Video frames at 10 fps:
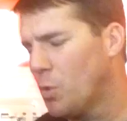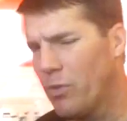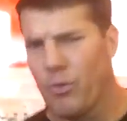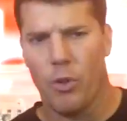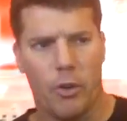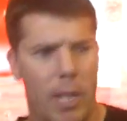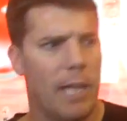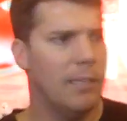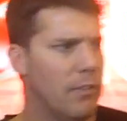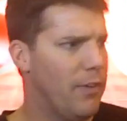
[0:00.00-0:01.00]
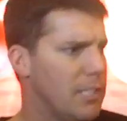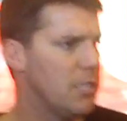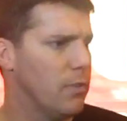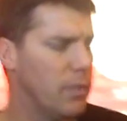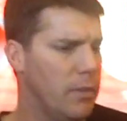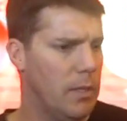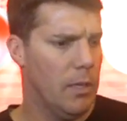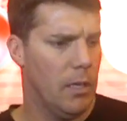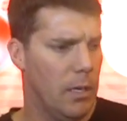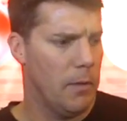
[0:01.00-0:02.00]
We're further ahead defensively
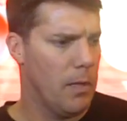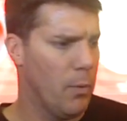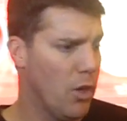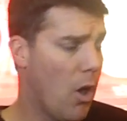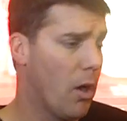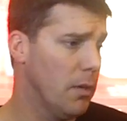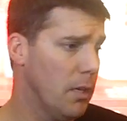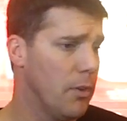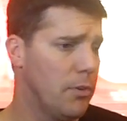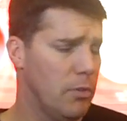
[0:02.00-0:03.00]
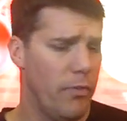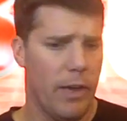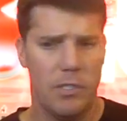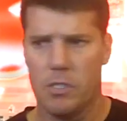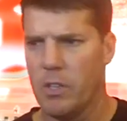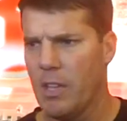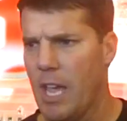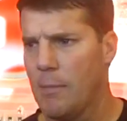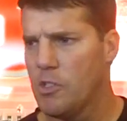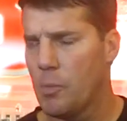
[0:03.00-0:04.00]
than we are in the other two phases of the game.